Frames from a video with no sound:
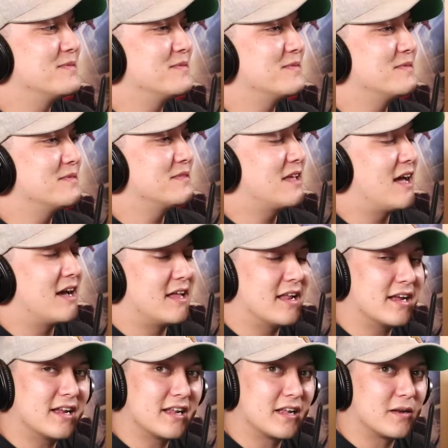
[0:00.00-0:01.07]
and I
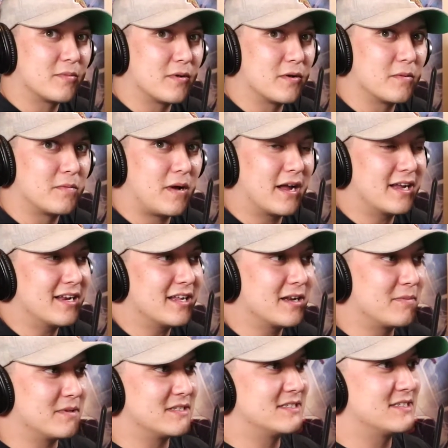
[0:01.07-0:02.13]
gotta get up at 6